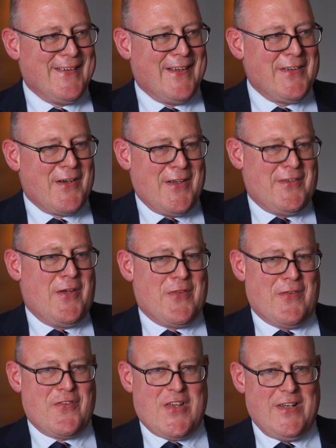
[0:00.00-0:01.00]
I don't
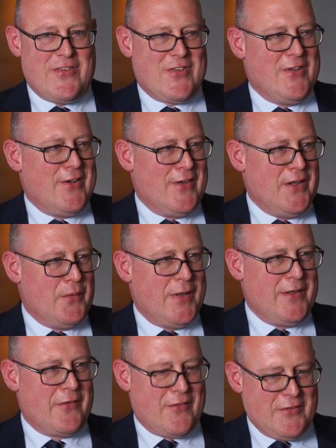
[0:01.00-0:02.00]
think there's any scenario
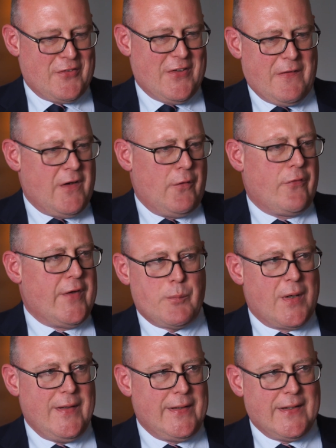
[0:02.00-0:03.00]
where you see the whole thing
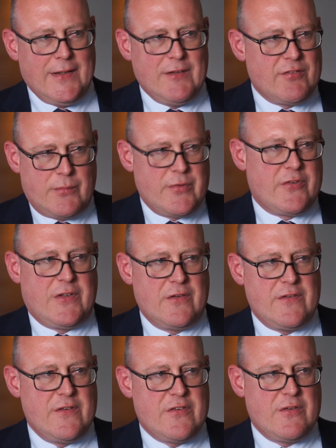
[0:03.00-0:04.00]
breaking from a
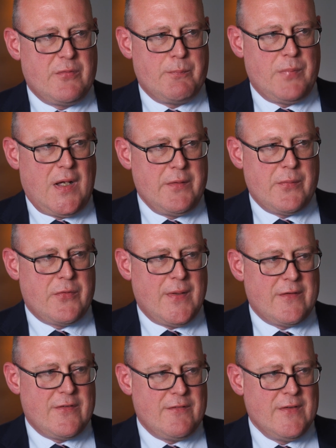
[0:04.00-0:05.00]
security supply
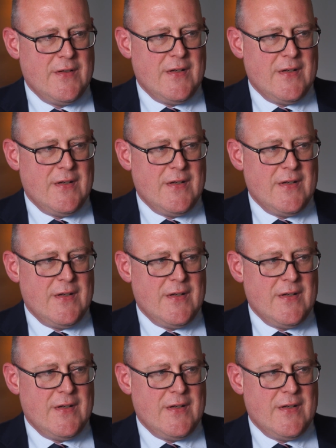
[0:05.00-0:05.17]
perspective.